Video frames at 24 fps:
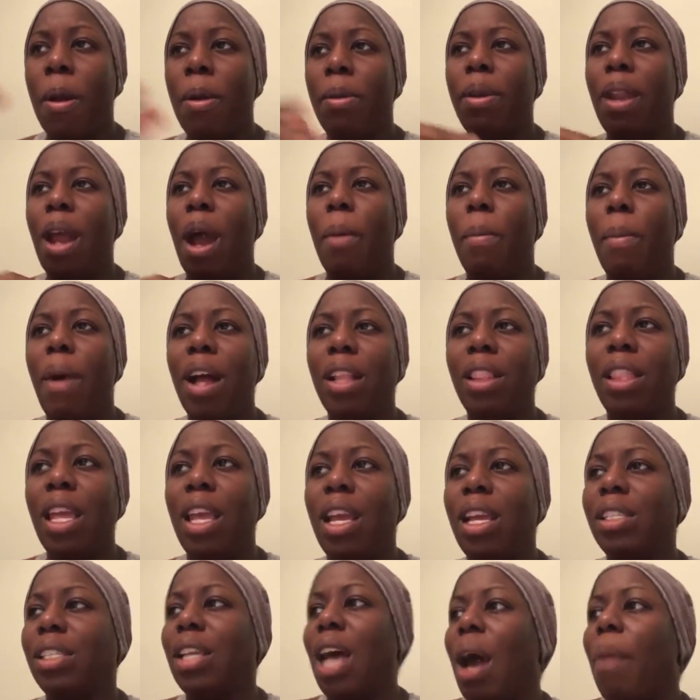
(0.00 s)
Now, my thing
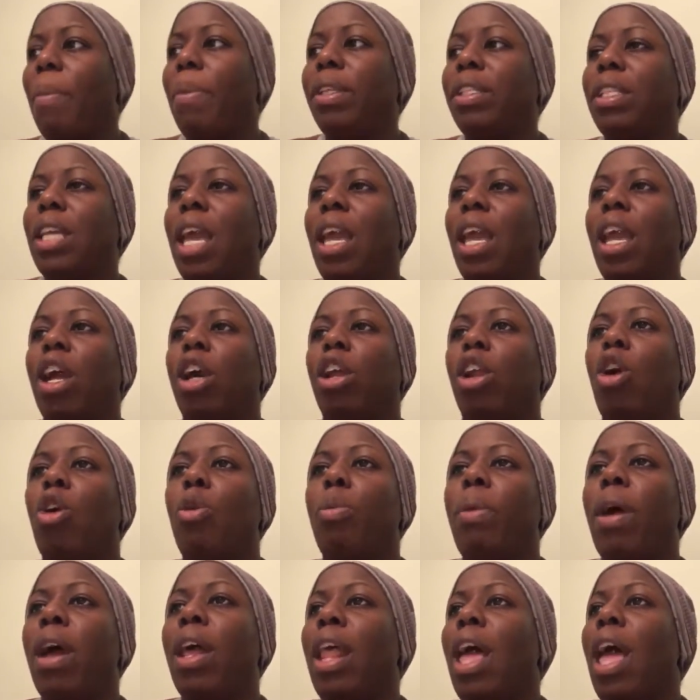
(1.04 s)
is, I've been taking
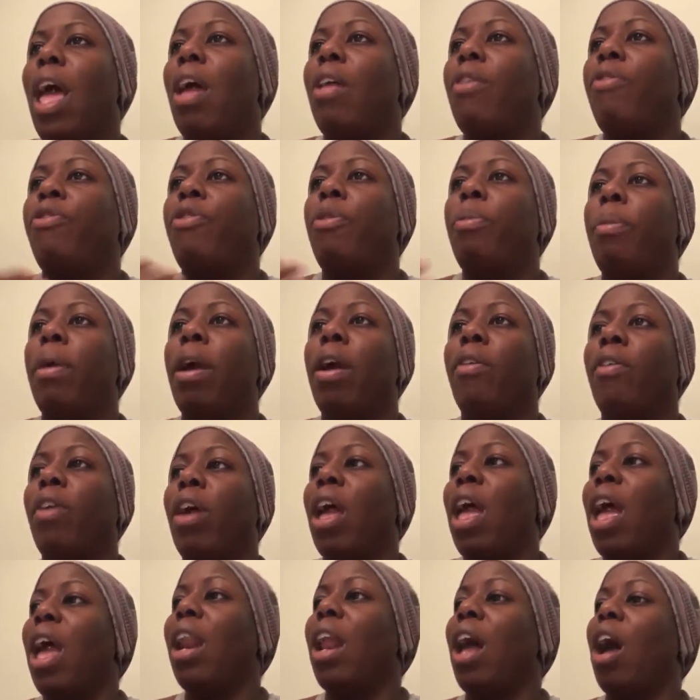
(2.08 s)
Clomid and Femara,
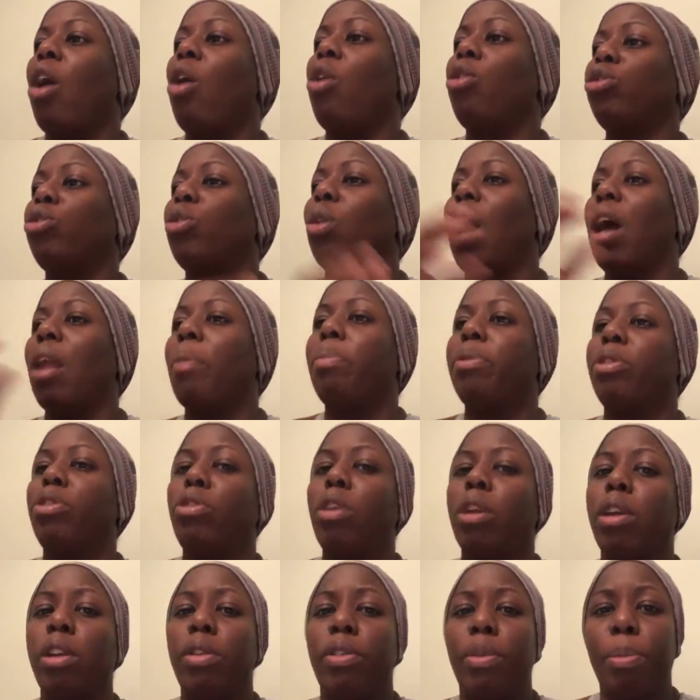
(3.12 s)
and I also got a
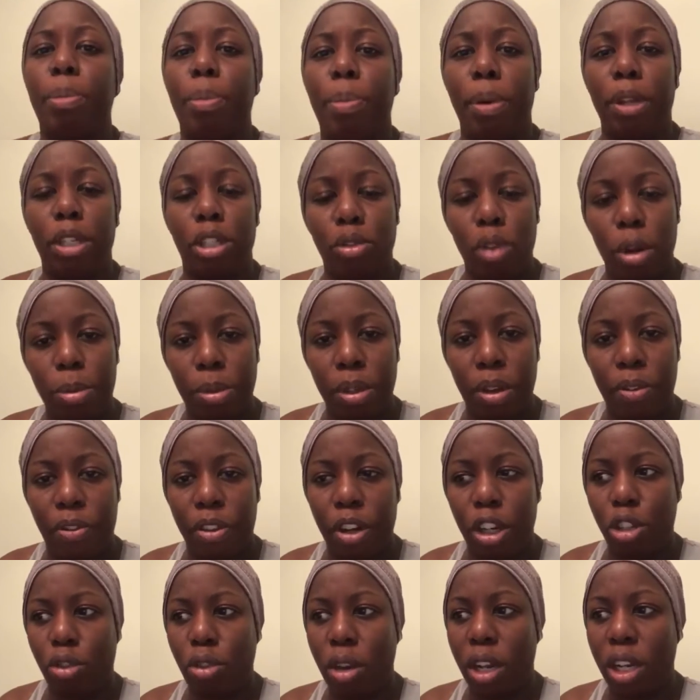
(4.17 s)
prescription for
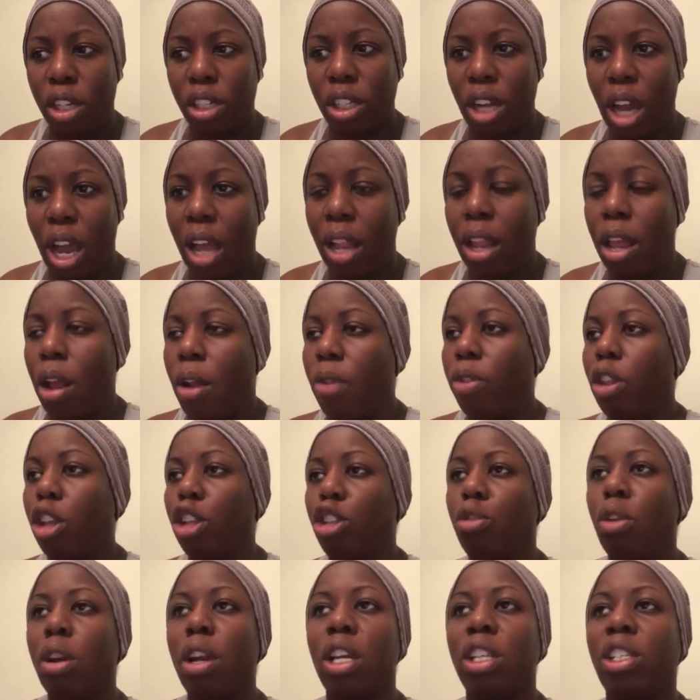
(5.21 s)
the trigger shot.
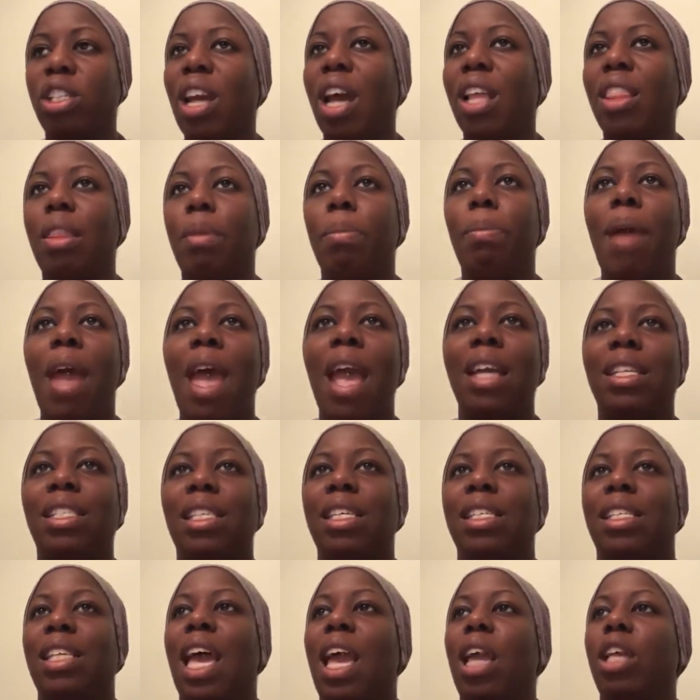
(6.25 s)
The trigger shot, the
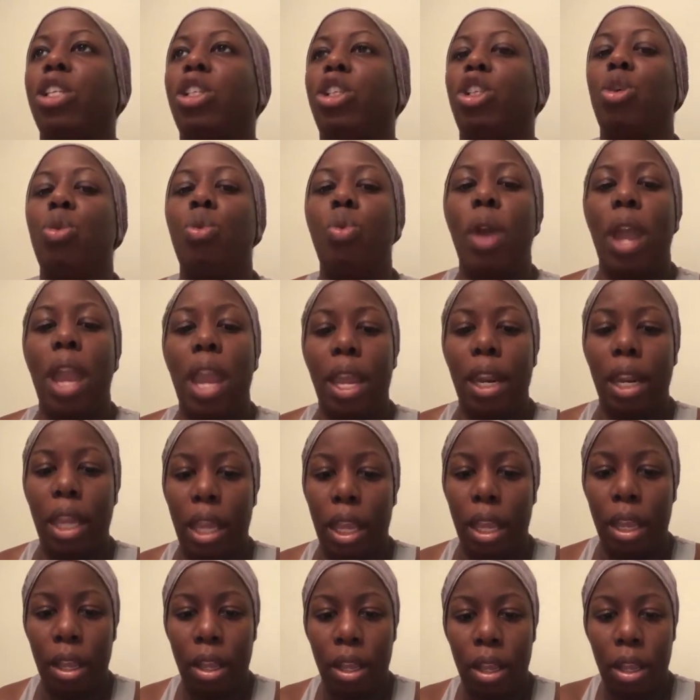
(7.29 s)
max is like
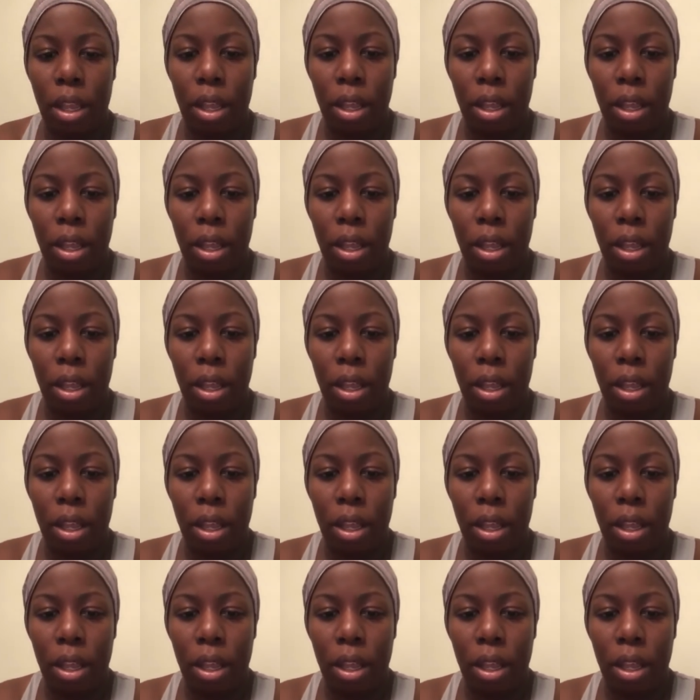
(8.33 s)
$280.